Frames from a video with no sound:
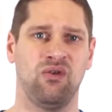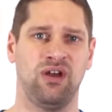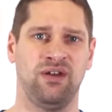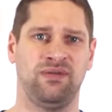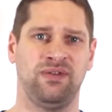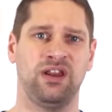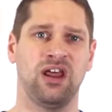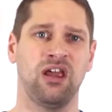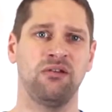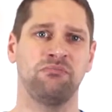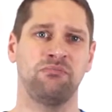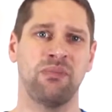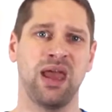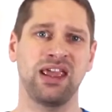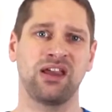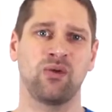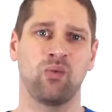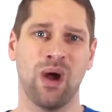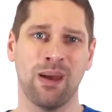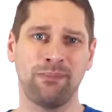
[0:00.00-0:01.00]
if you don't
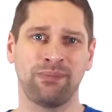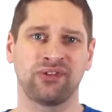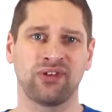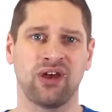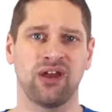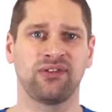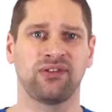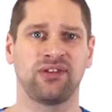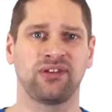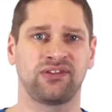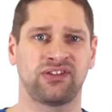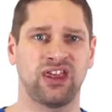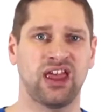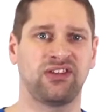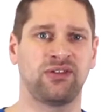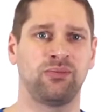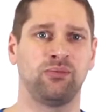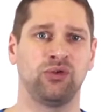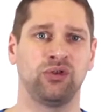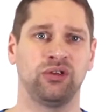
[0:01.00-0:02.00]
make websites
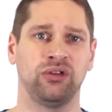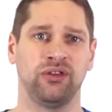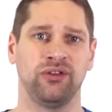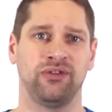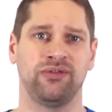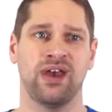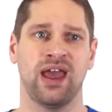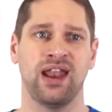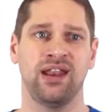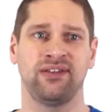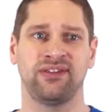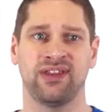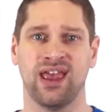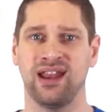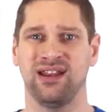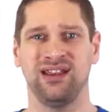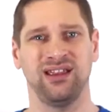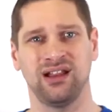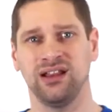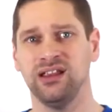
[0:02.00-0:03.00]
accessible, then
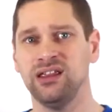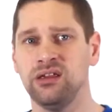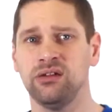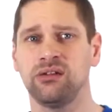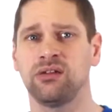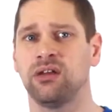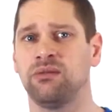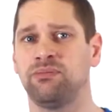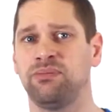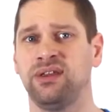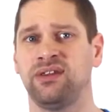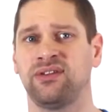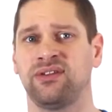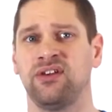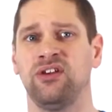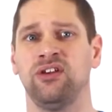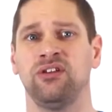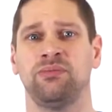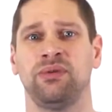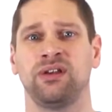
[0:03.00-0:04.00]
technically you could be
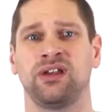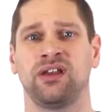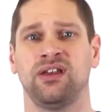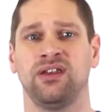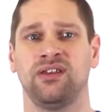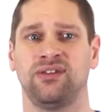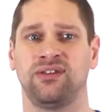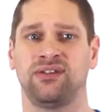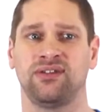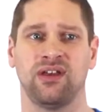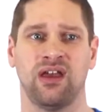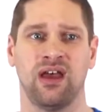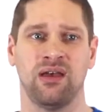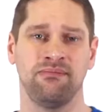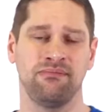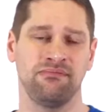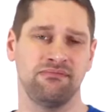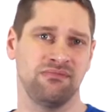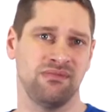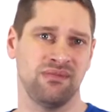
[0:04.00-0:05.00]
sued because,
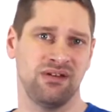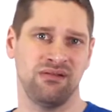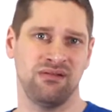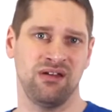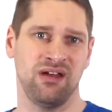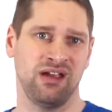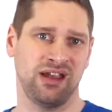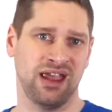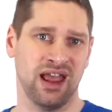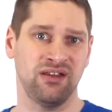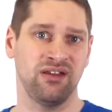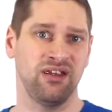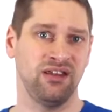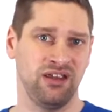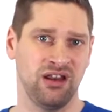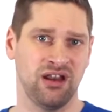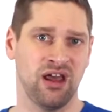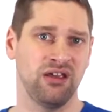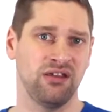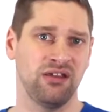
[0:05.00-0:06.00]
again,
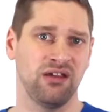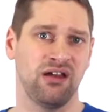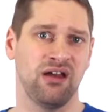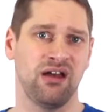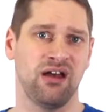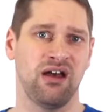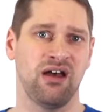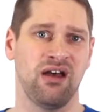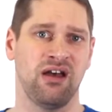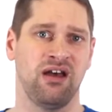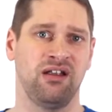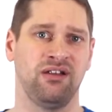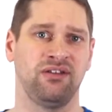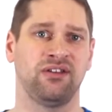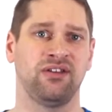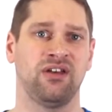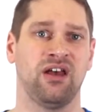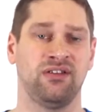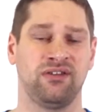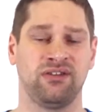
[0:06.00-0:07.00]
you know,
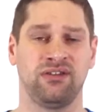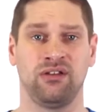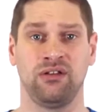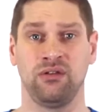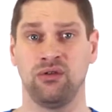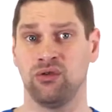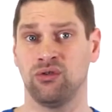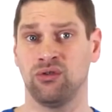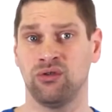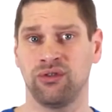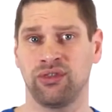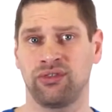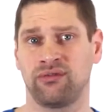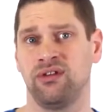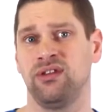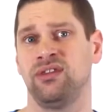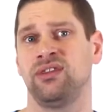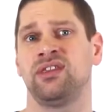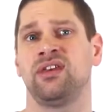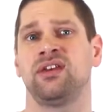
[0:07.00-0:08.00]
under the law
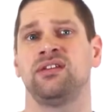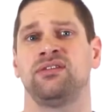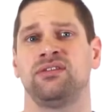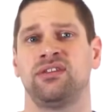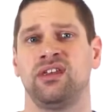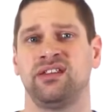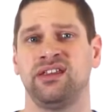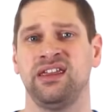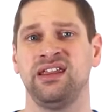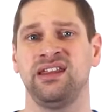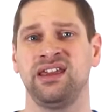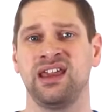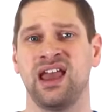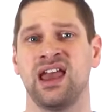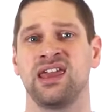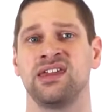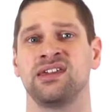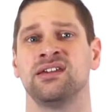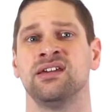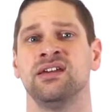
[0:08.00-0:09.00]
through the
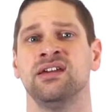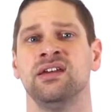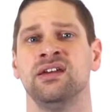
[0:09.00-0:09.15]
DDA.